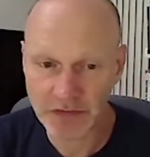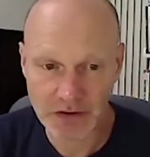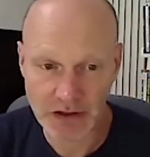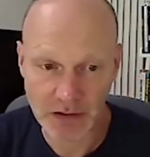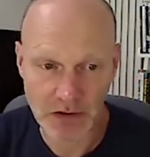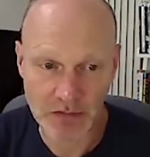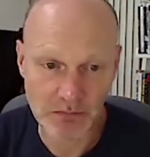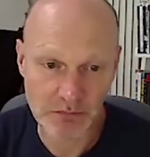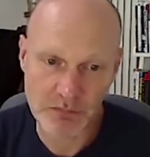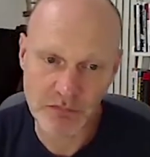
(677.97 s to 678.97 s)
at
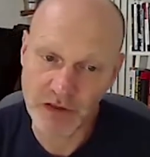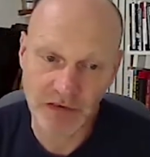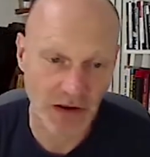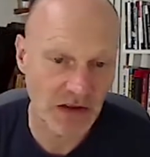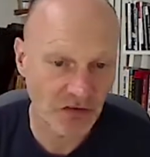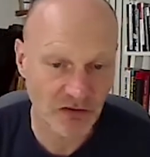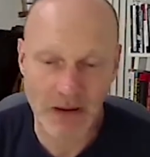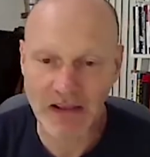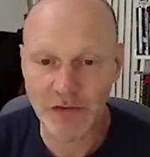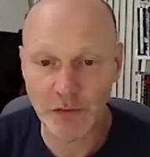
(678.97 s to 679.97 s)
things like
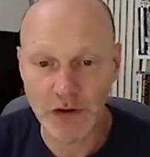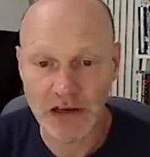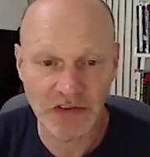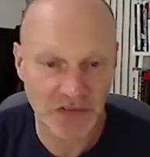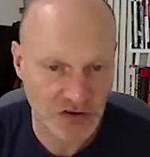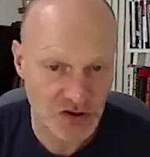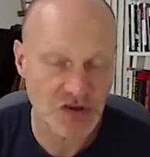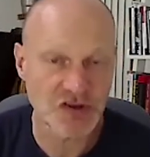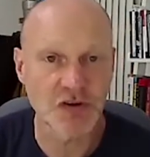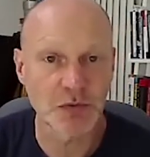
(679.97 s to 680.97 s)
instrumental,
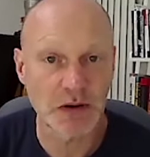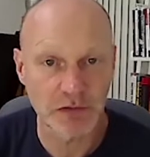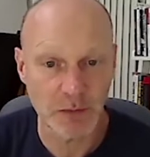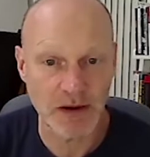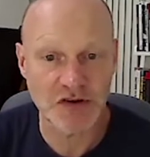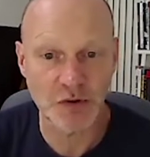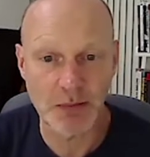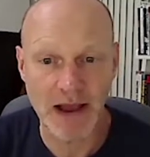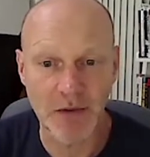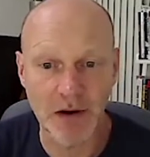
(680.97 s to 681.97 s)
institutional, influential
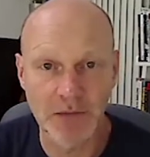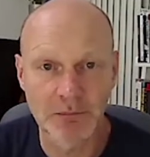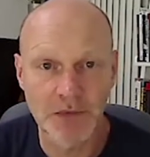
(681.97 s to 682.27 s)
power,